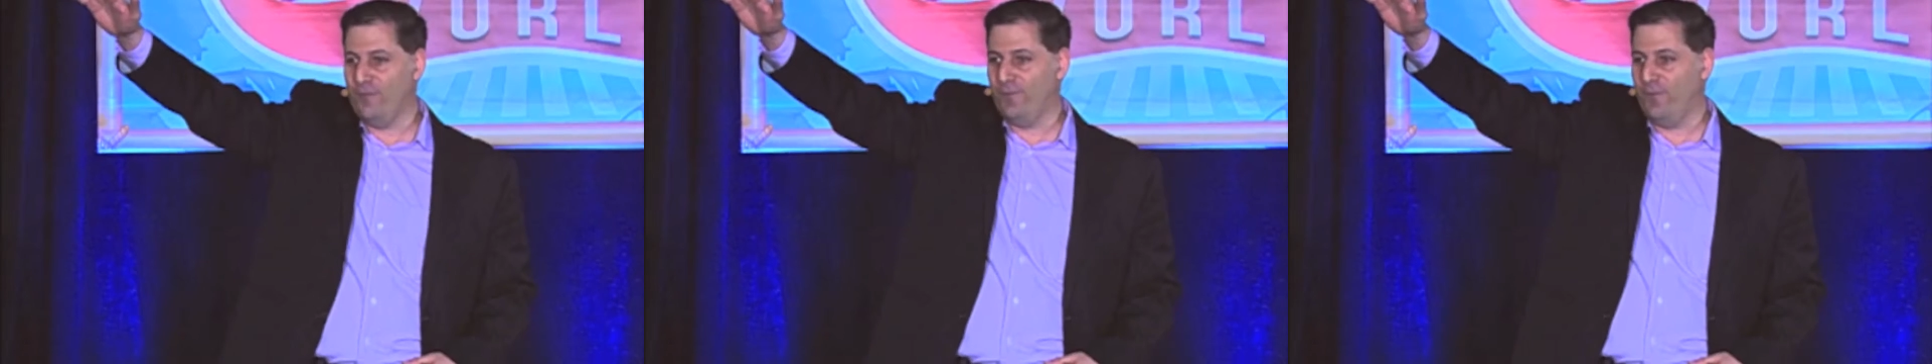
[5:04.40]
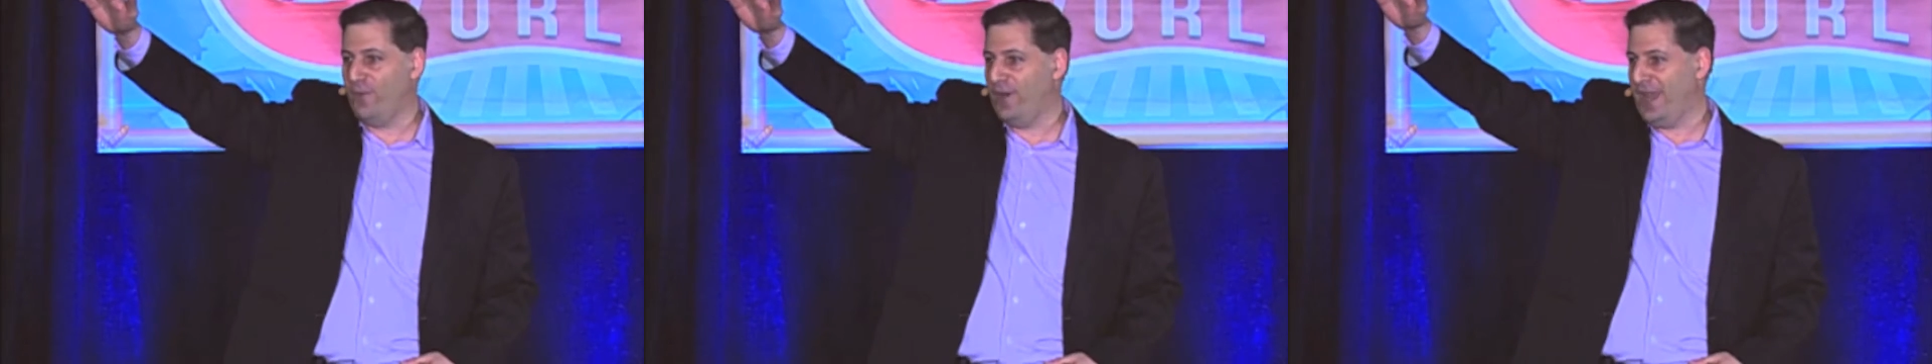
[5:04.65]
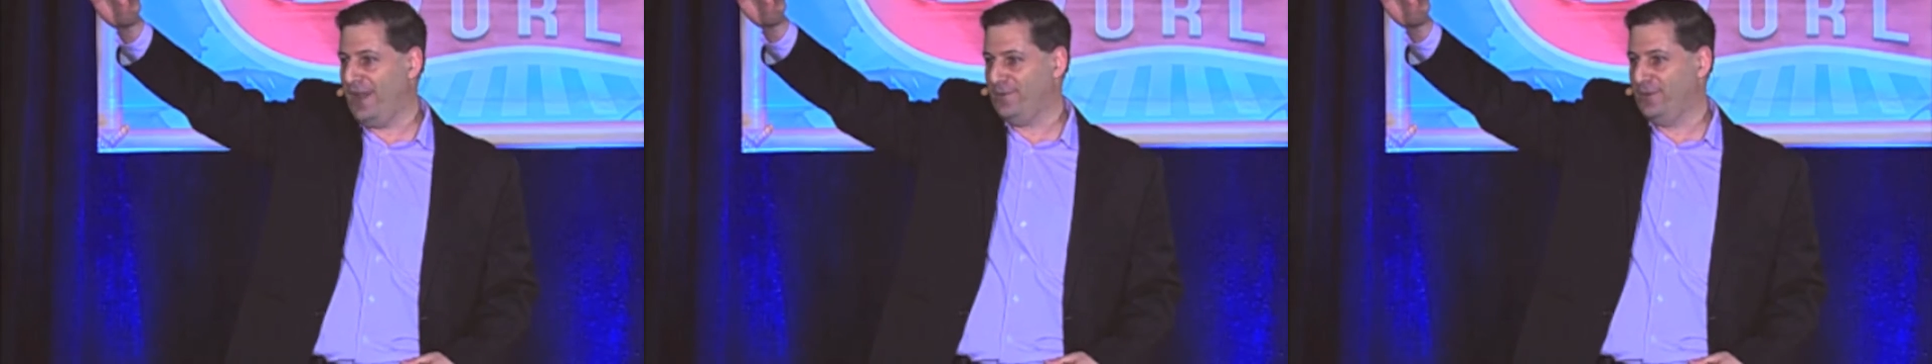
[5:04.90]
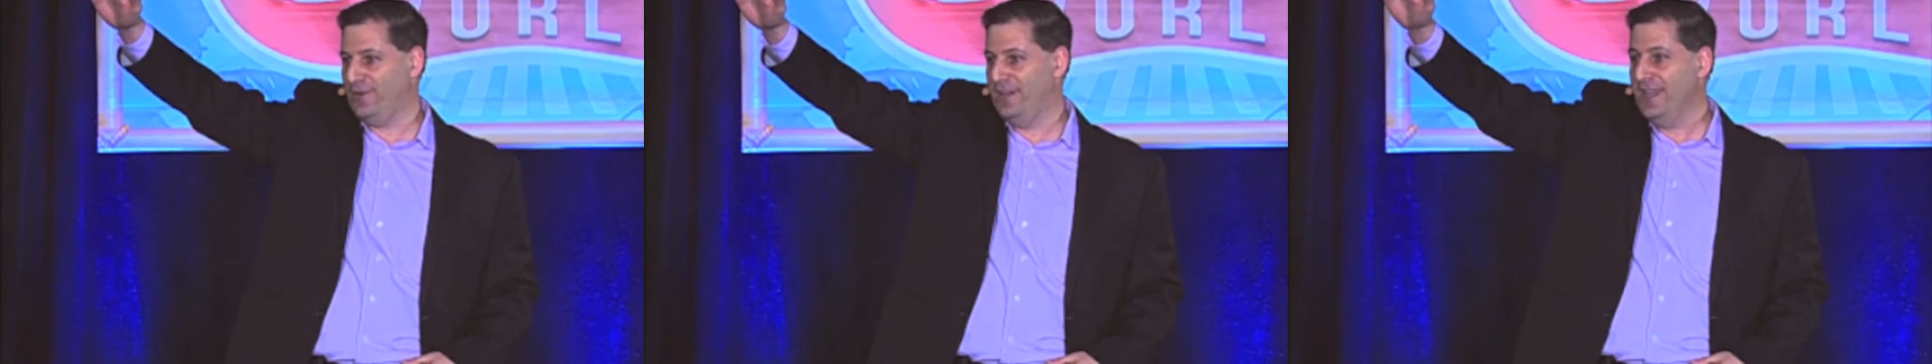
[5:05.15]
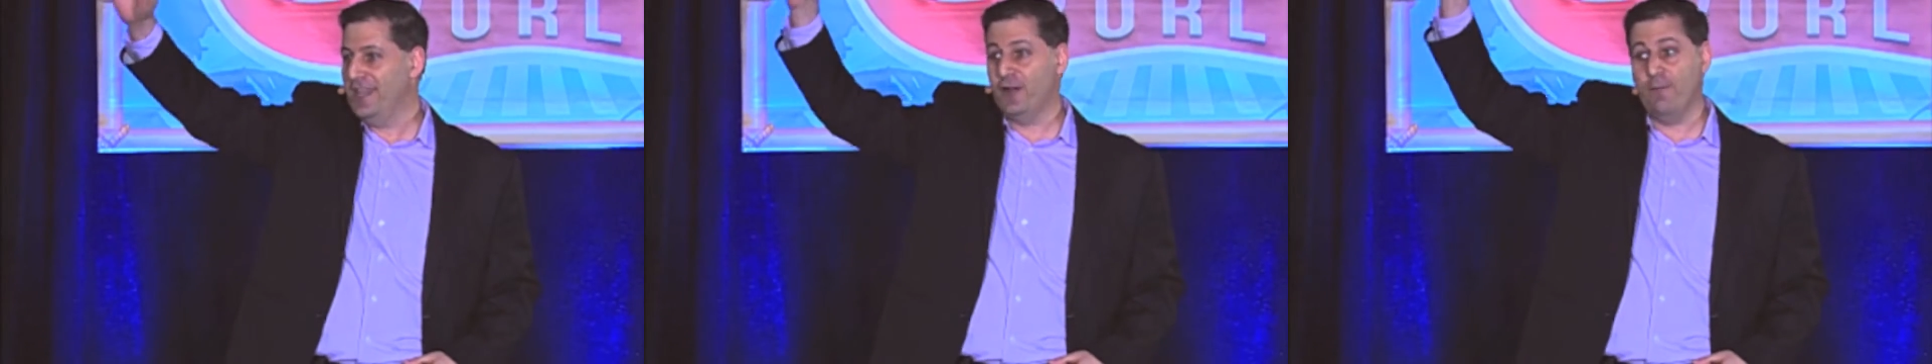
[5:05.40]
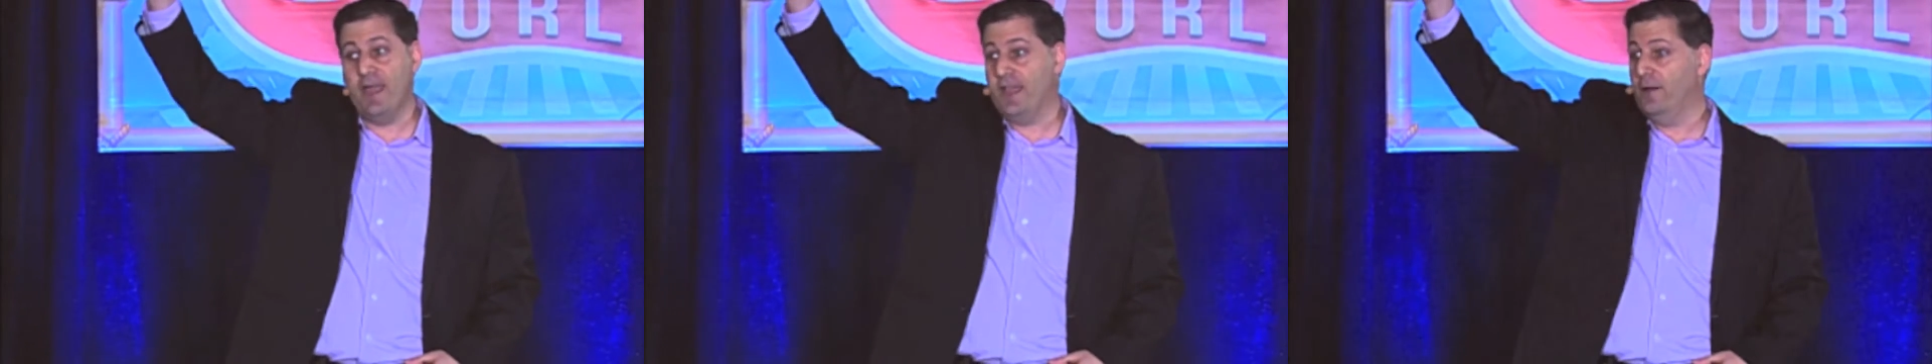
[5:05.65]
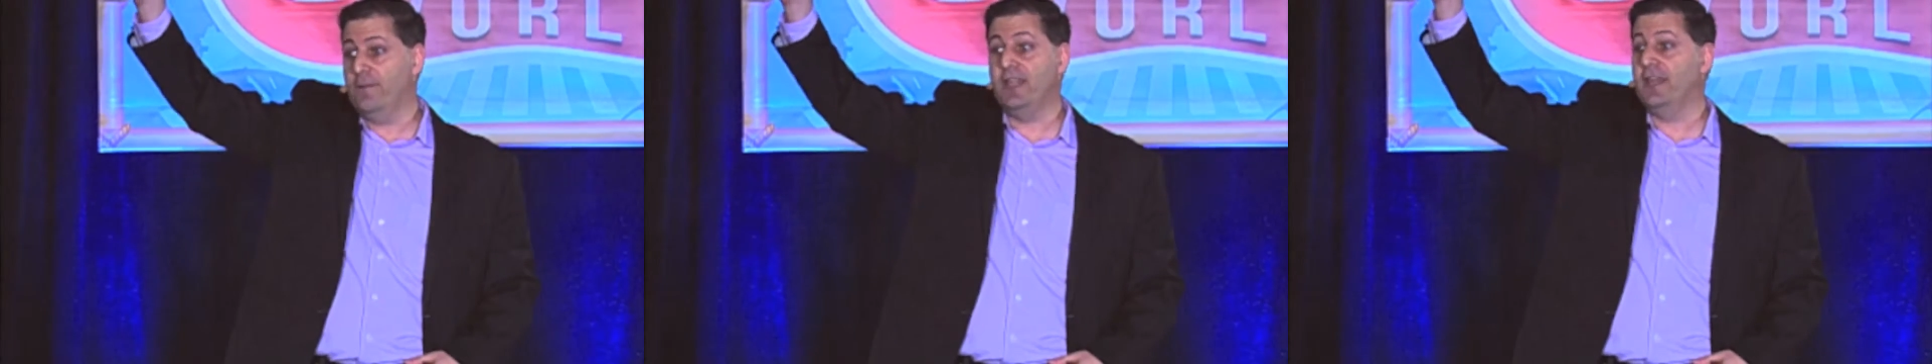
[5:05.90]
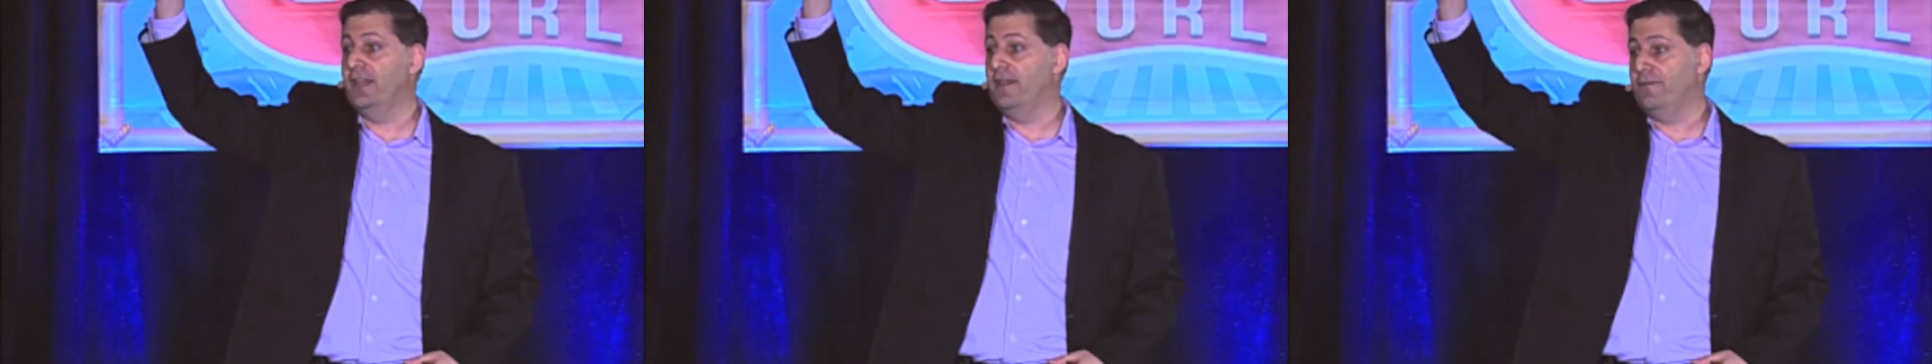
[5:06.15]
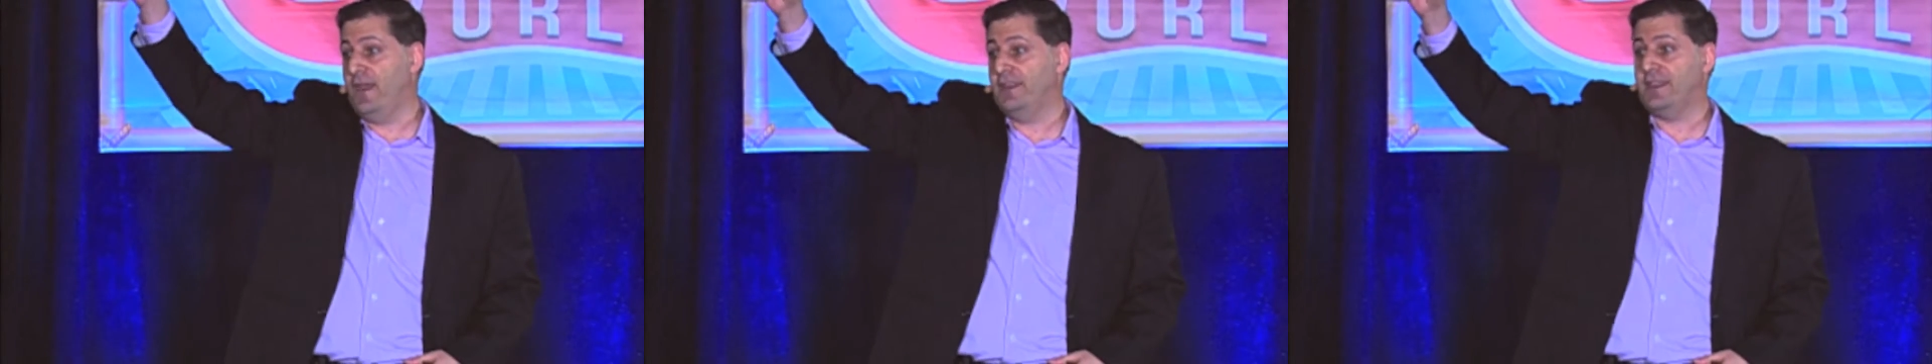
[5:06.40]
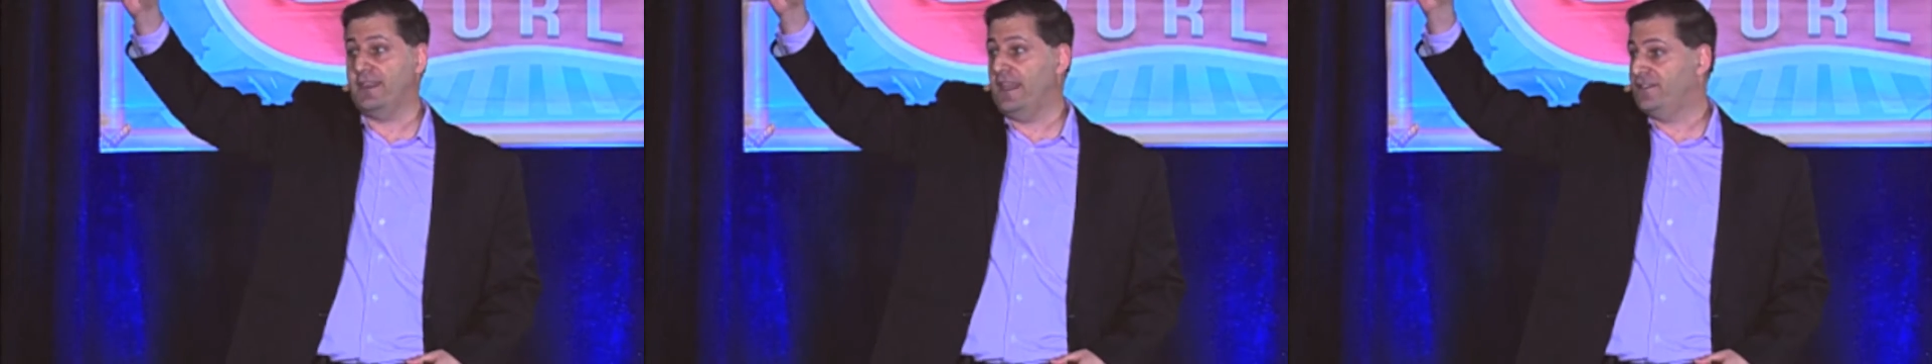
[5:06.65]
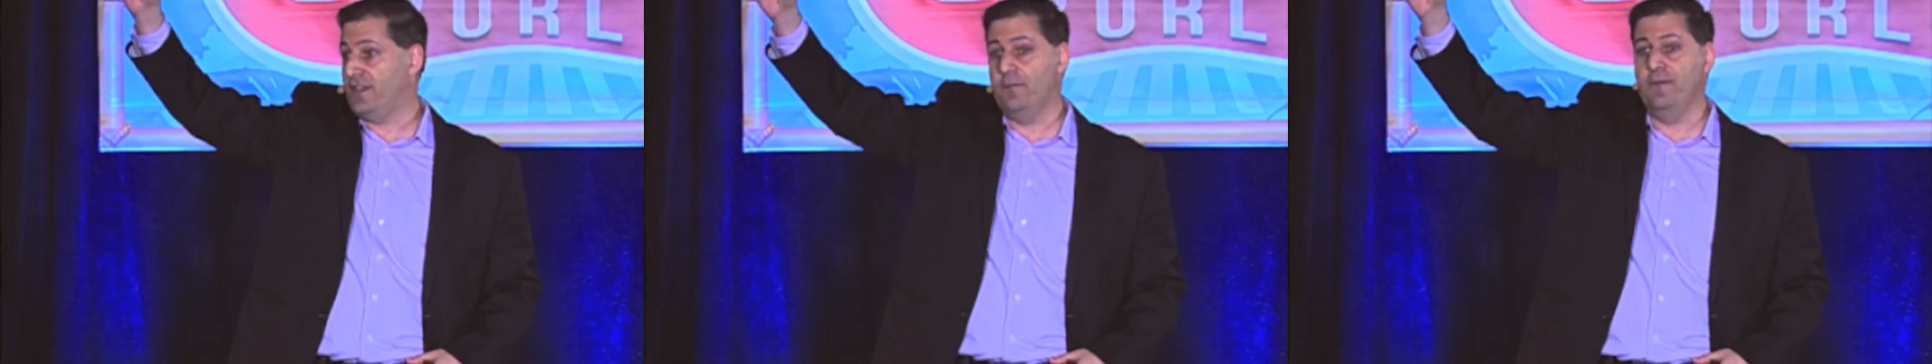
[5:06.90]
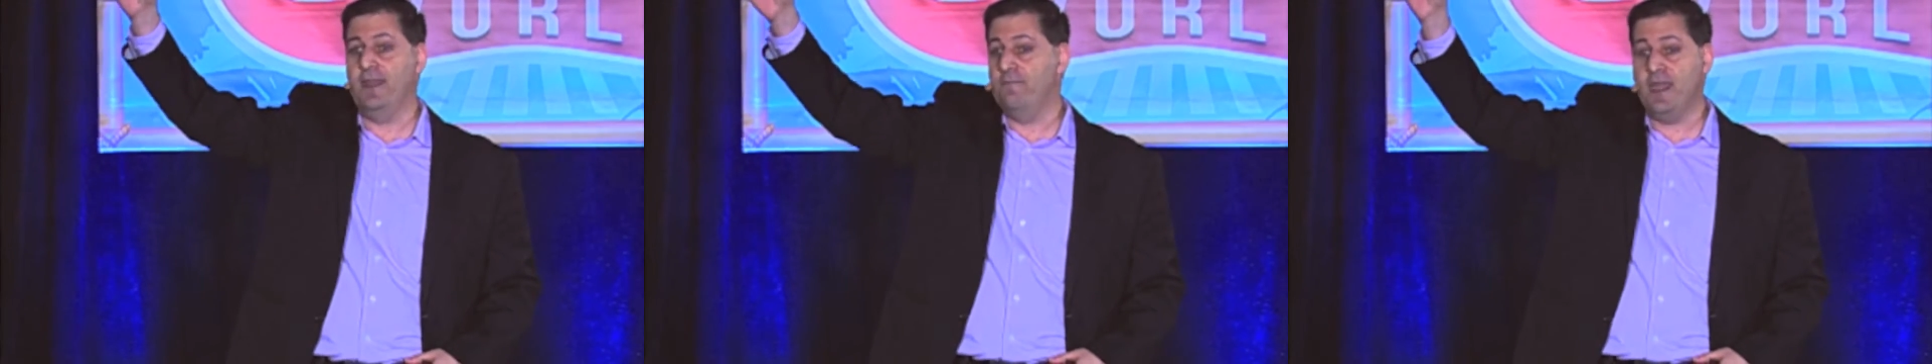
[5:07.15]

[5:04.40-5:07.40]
before and after? It'll be an event that